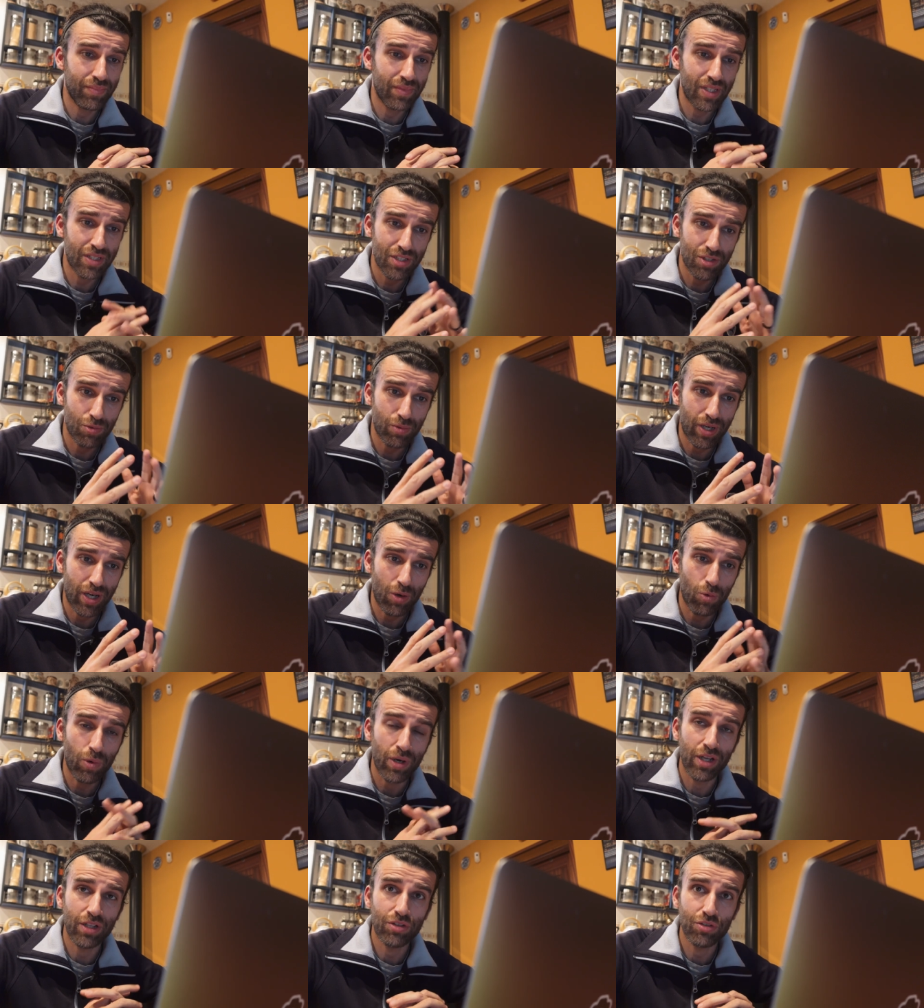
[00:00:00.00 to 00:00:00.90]
This is what I
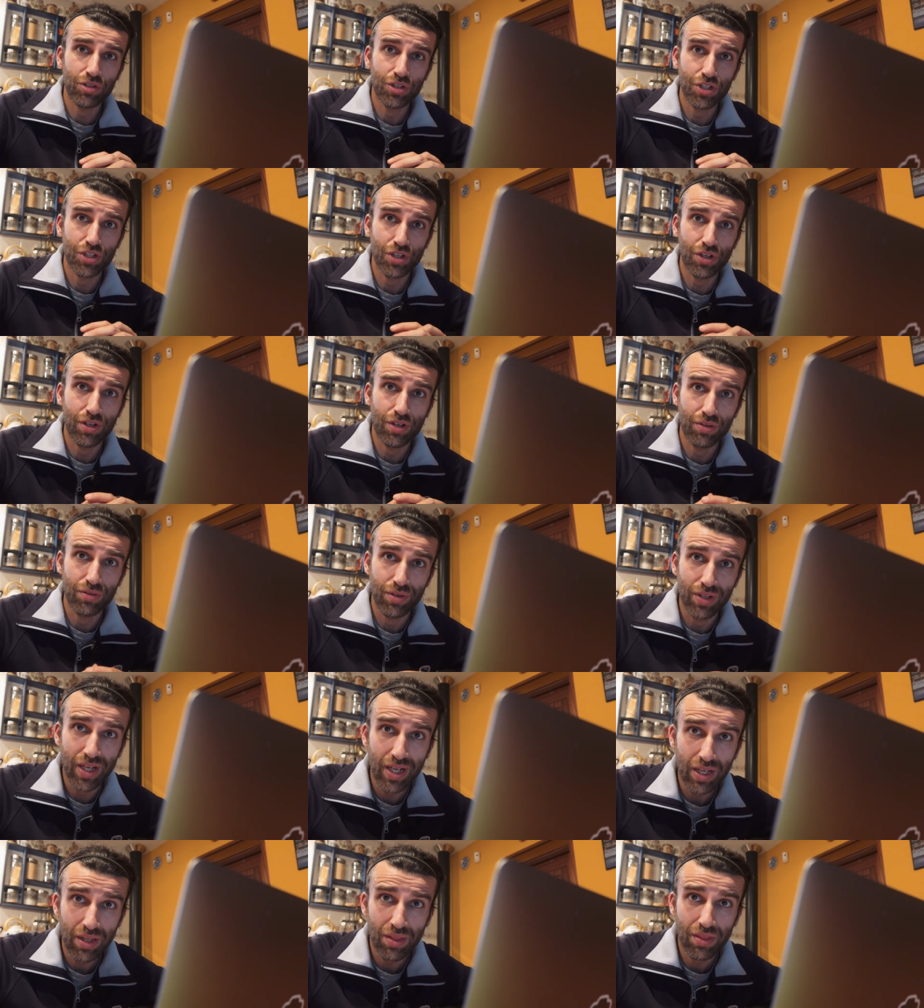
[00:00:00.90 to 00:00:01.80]
wanted to share
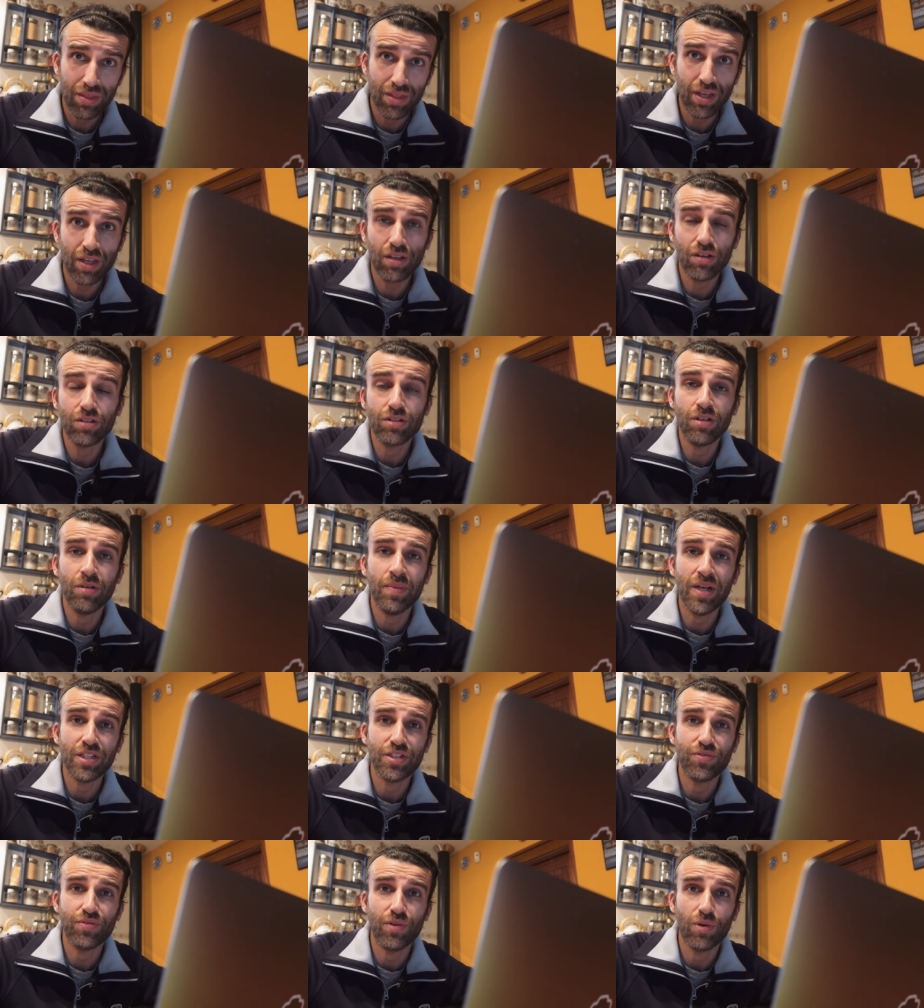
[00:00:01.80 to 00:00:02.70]
today. Thank you so
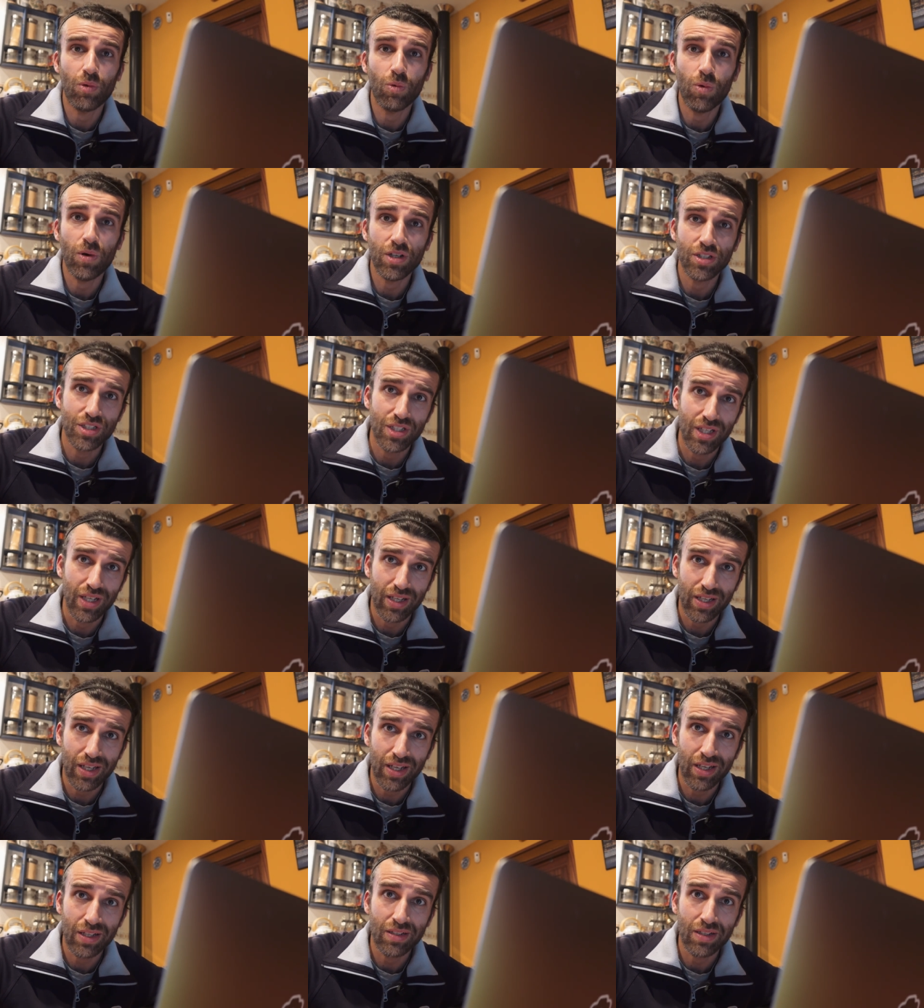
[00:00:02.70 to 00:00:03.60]
much for watching
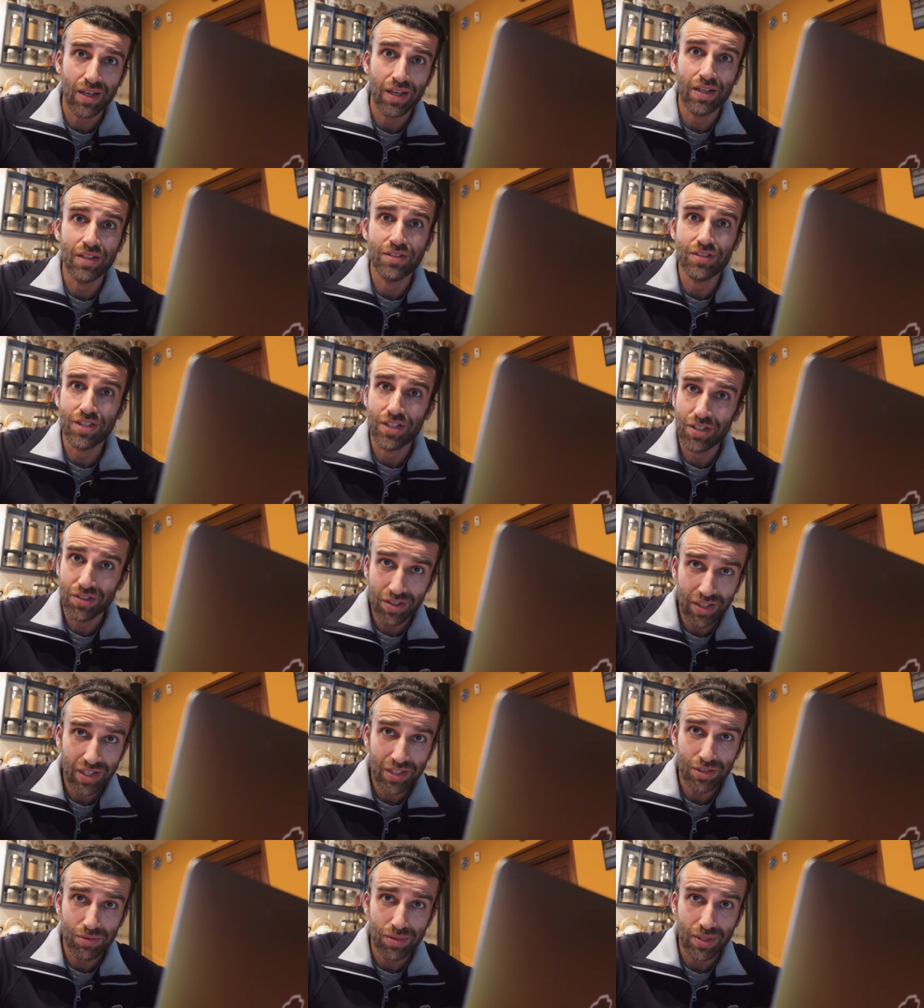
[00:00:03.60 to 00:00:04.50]
again, and see you in the
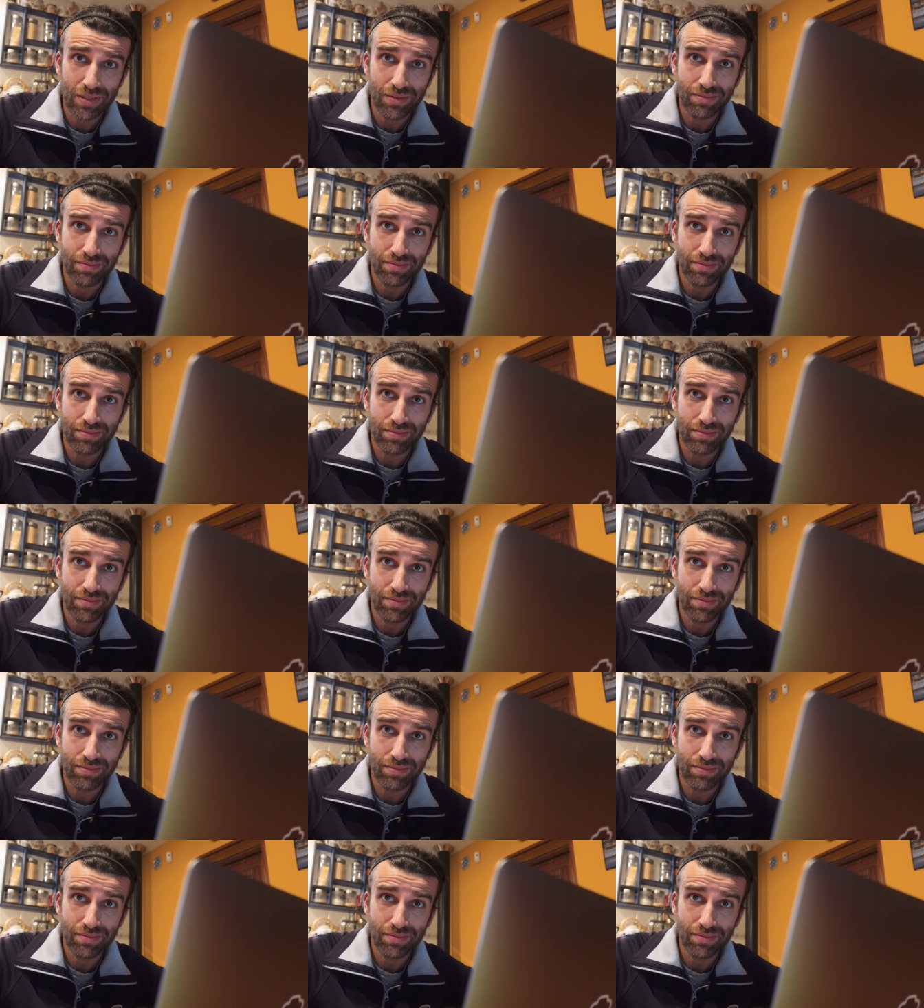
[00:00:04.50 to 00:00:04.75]
next one.